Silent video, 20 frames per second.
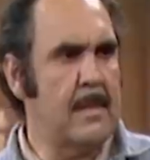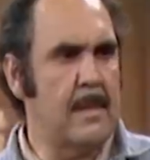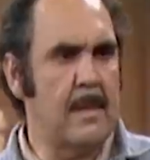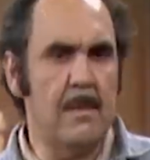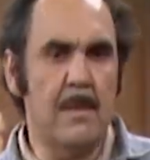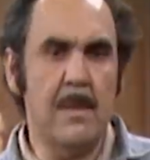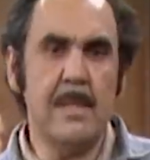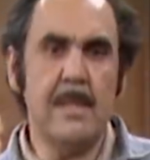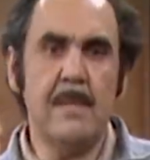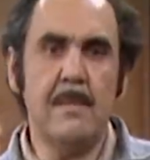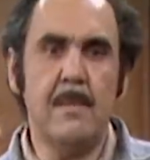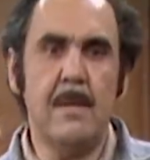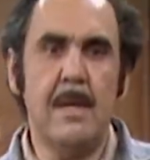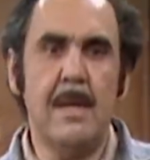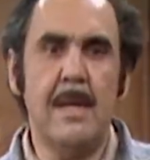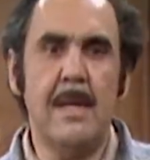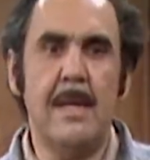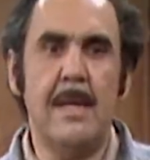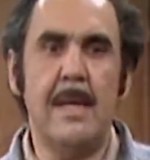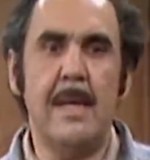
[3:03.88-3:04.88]
I wonder
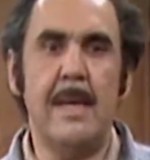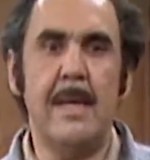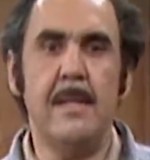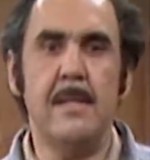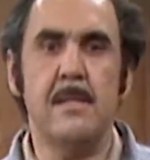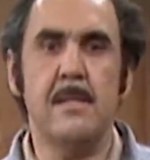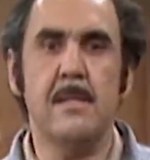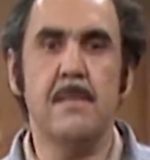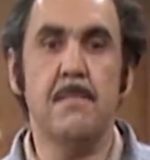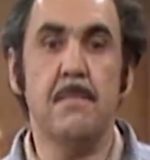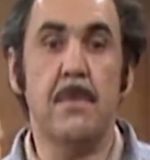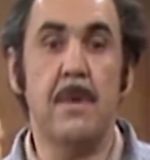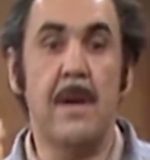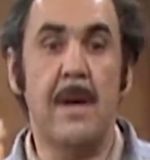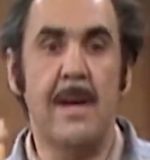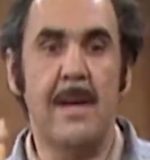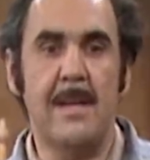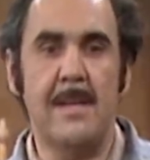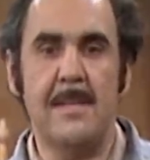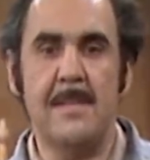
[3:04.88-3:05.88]
why I ain't
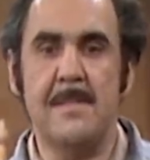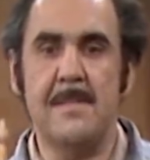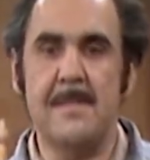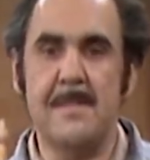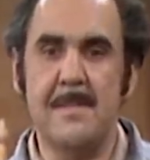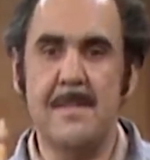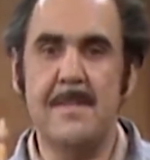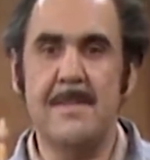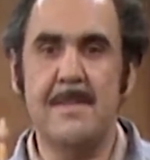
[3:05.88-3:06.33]
surprised.